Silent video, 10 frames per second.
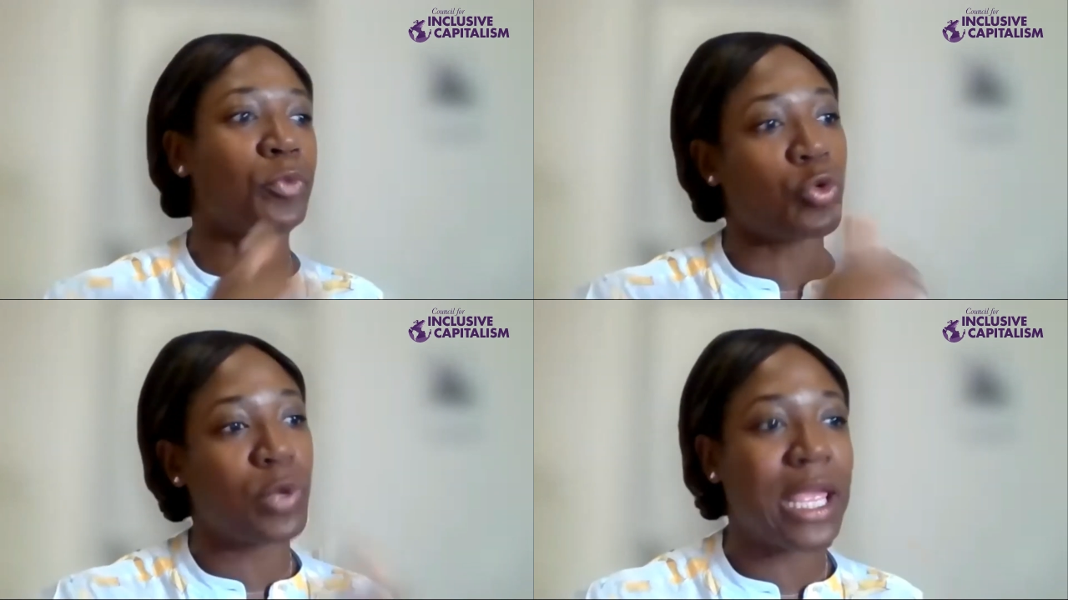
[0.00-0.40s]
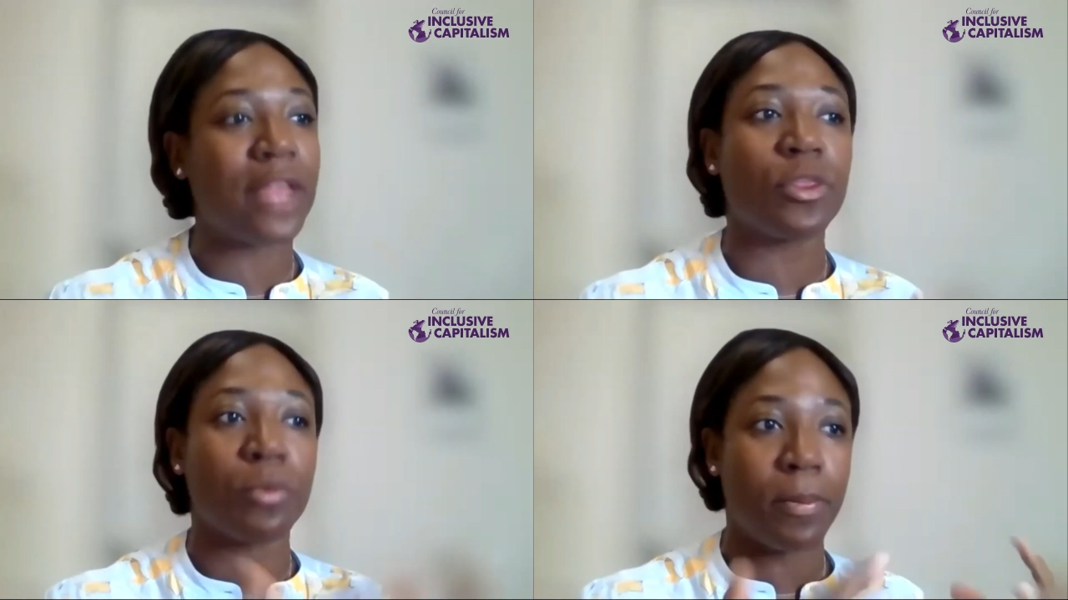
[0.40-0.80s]

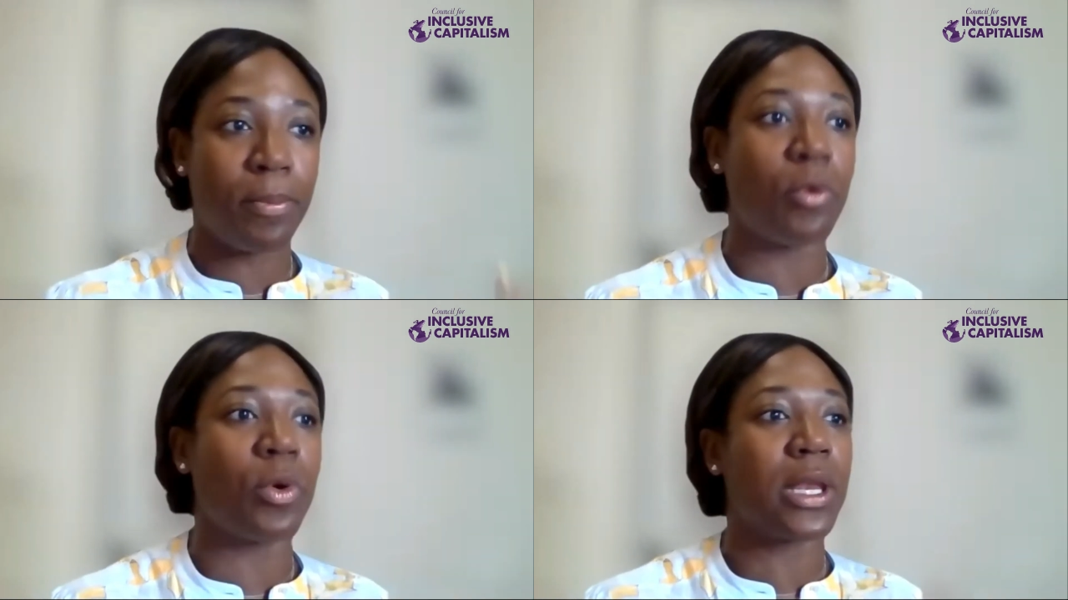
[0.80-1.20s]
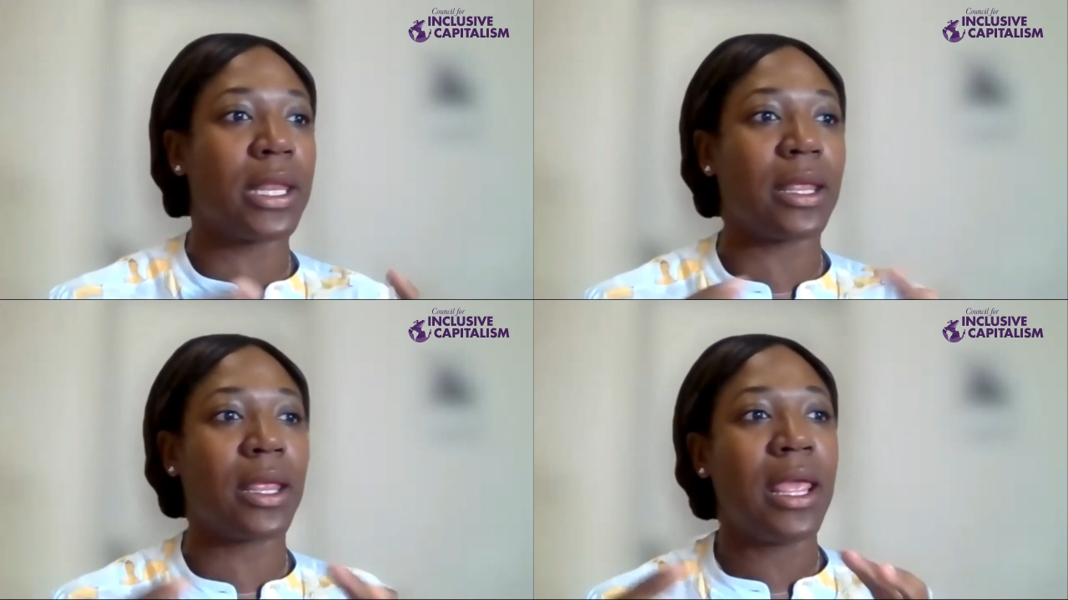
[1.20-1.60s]
create the
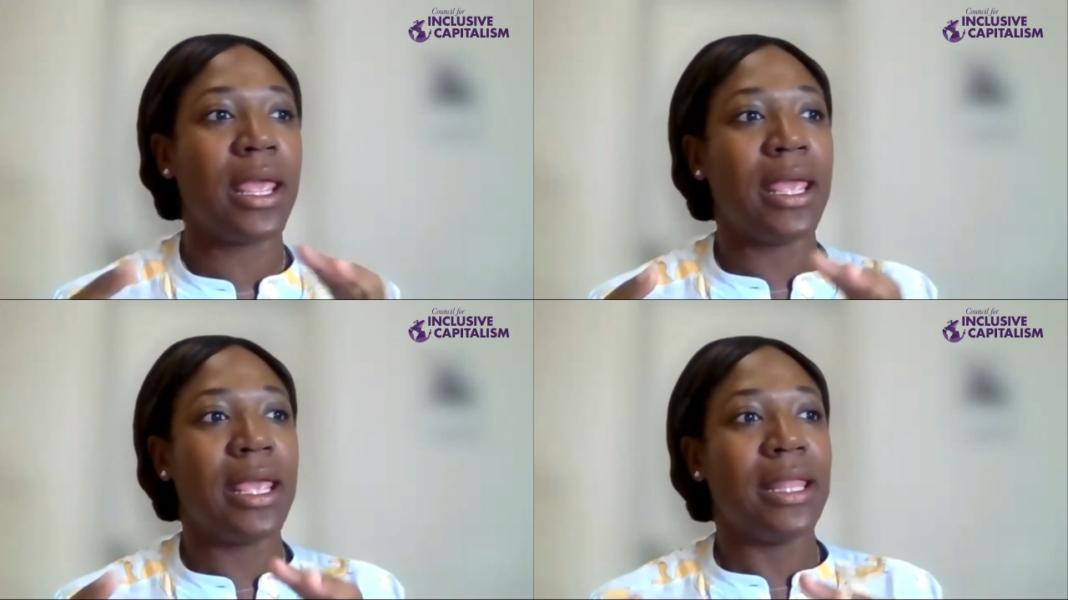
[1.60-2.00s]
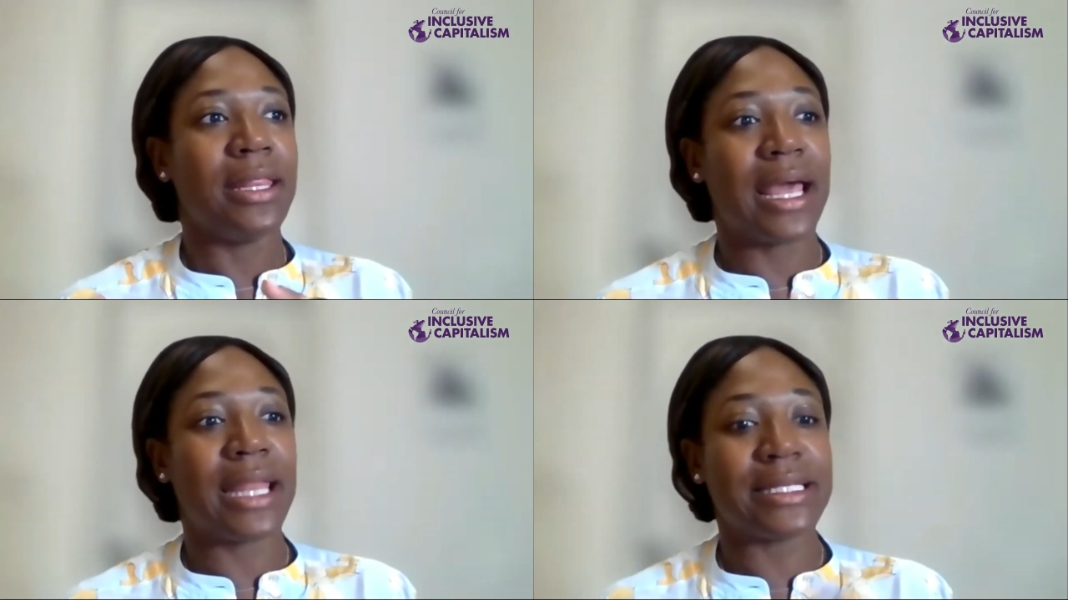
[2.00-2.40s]
reporting
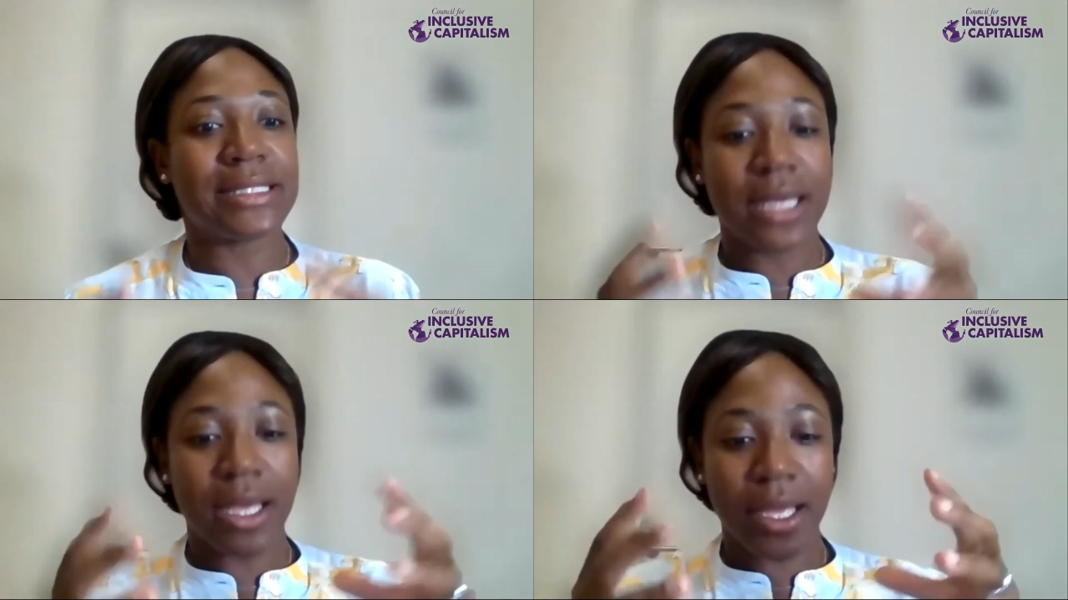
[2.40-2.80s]
that is